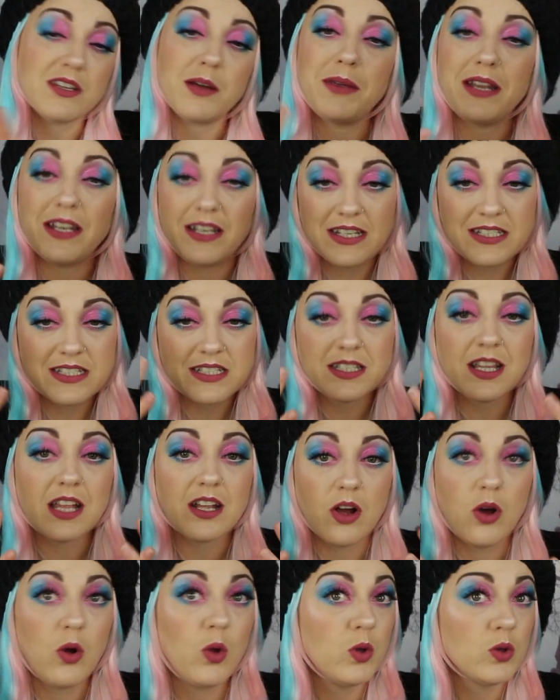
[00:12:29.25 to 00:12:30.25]
I mean, this is
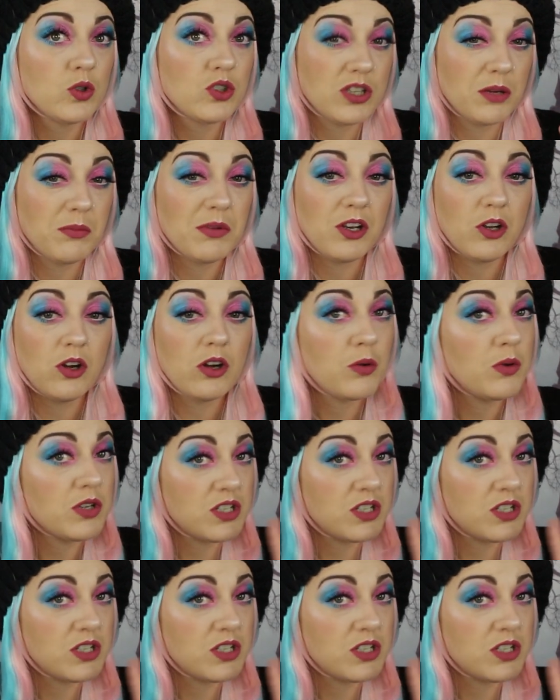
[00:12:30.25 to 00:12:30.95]
like an all shimmer look,